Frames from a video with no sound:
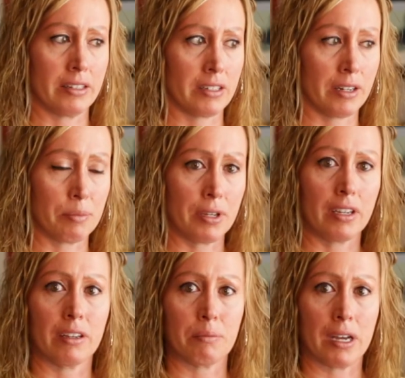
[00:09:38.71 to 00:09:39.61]
instead of
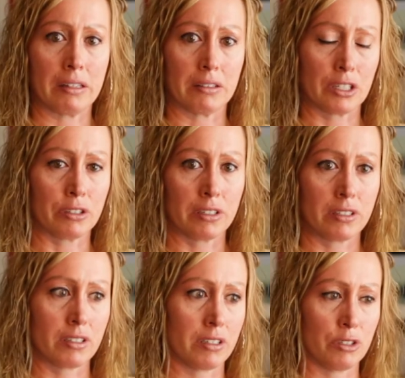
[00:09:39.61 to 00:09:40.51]
being in my
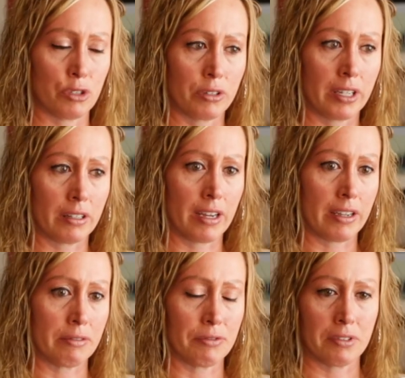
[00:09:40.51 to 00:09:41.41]
thirties and enjoying
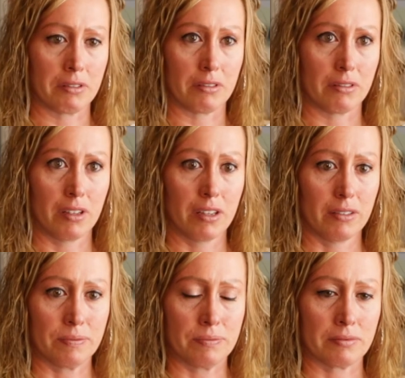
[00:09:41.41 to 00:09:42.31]
life, and,
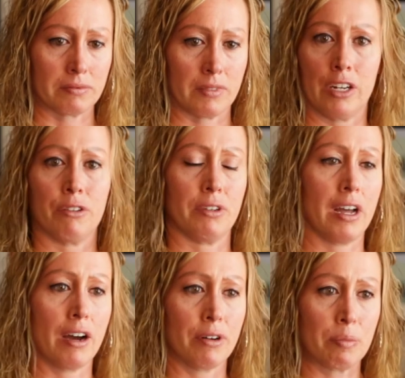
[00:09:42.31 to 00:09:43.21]
you know,
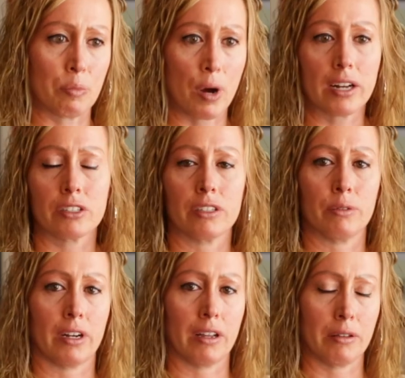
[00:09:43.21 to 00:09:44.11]
now I'm watching
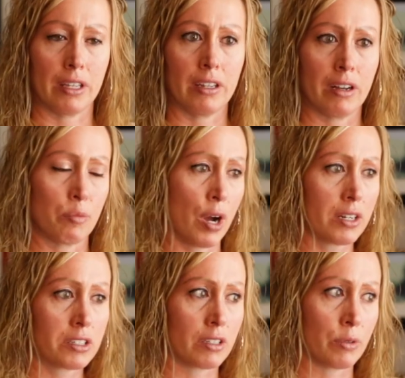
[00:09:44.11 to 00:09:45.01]
what I eat, I'm
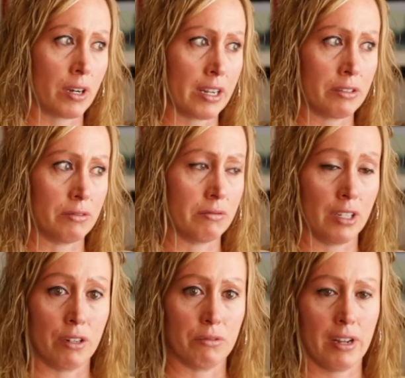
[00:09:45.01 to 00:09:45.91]
watching what I,
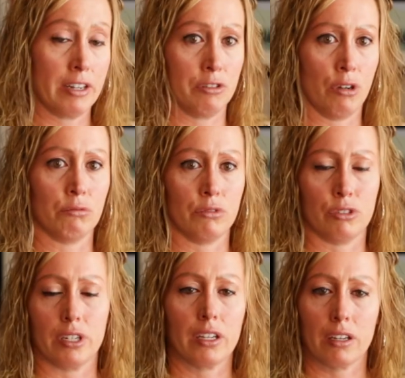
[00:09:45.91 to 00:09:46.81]
you know, I don't
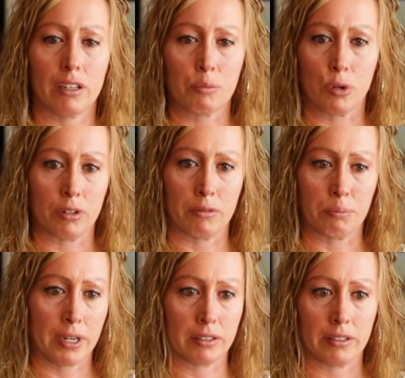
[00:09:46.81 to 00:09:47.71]
drink anymore,
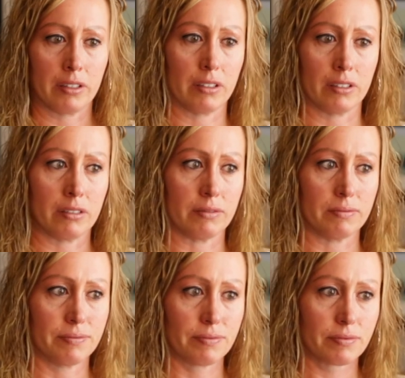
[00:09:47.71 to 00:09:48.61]
barely,
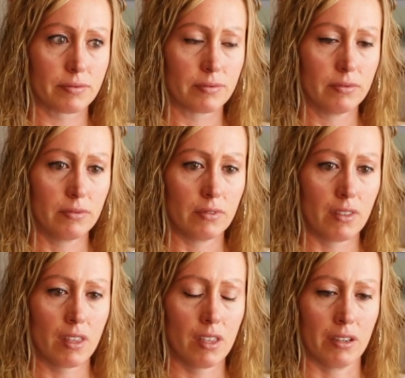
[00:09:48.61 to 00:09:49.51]
and,
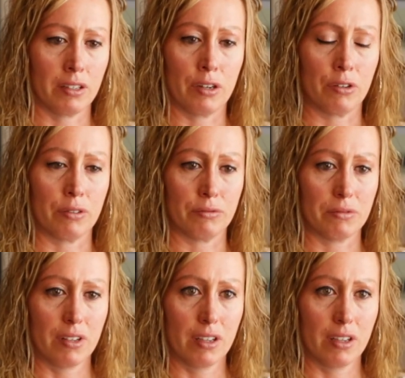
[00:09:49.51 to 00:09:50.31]
you know,